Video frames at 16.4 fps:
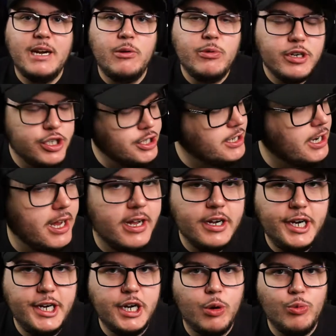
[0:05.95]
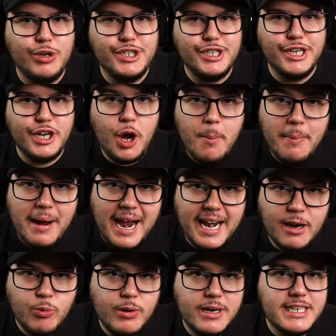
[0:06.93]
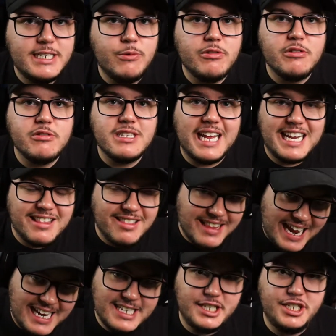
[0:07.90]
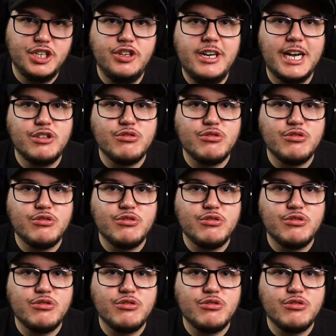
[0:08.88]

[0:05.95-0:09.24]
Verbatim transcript: We're just gonna, you know, we're just gonna go back. We're gonna see what it was like last year. You guys